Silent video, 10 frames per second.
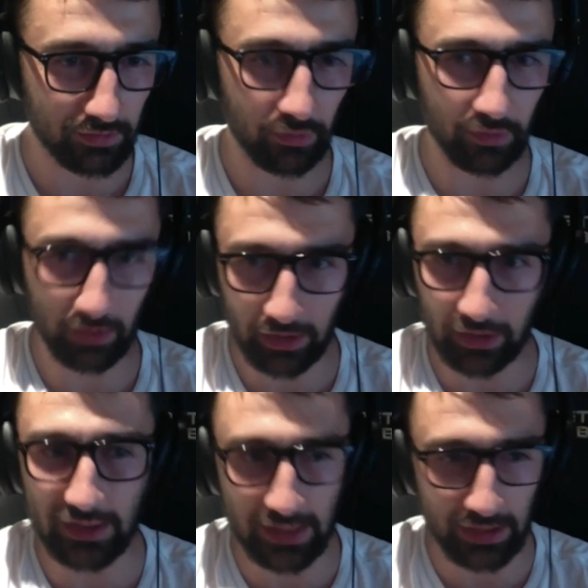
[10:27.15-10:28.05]
it
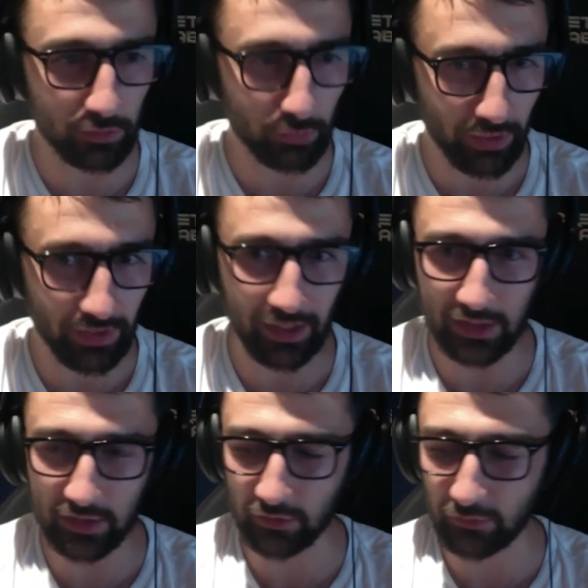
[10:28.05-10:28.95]
can deal with any
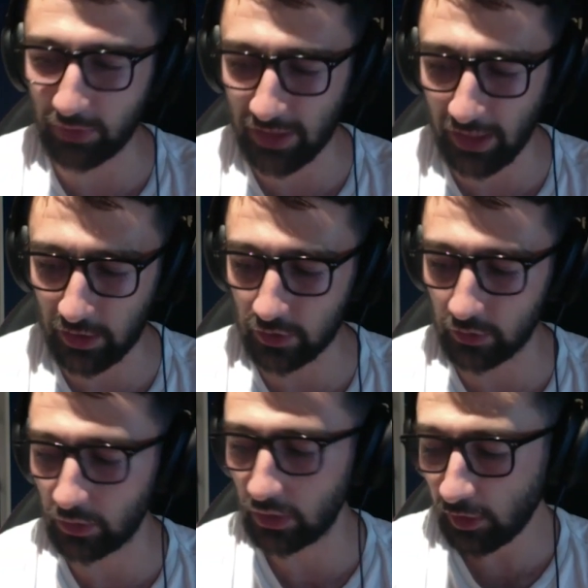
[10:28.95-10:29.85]
sort of
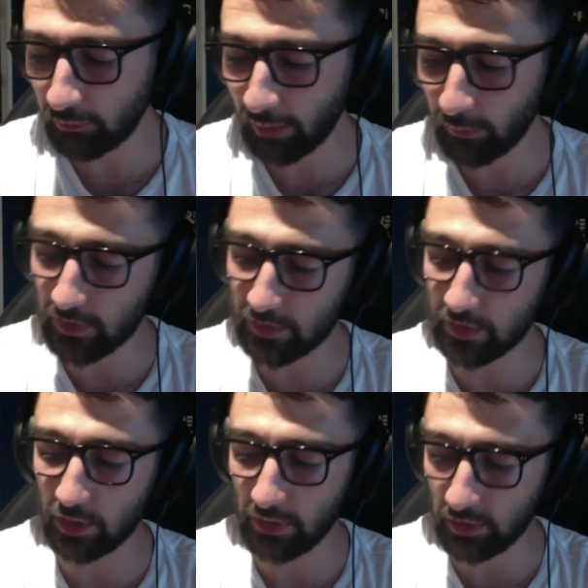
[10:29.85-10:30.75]
potential kind of bandwidth that's
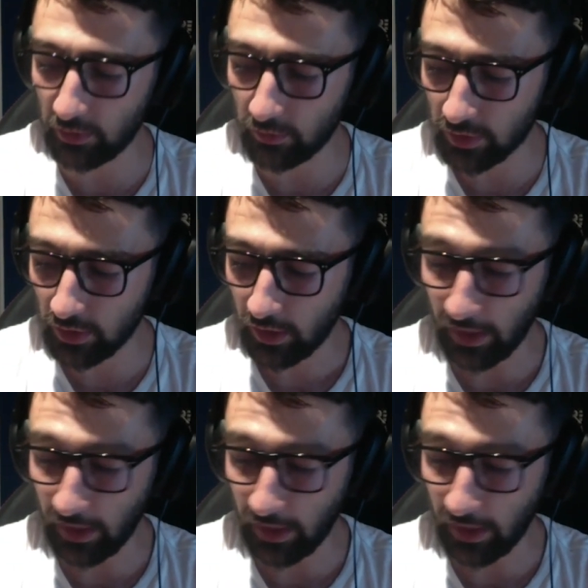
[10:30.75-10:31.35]
going to be used.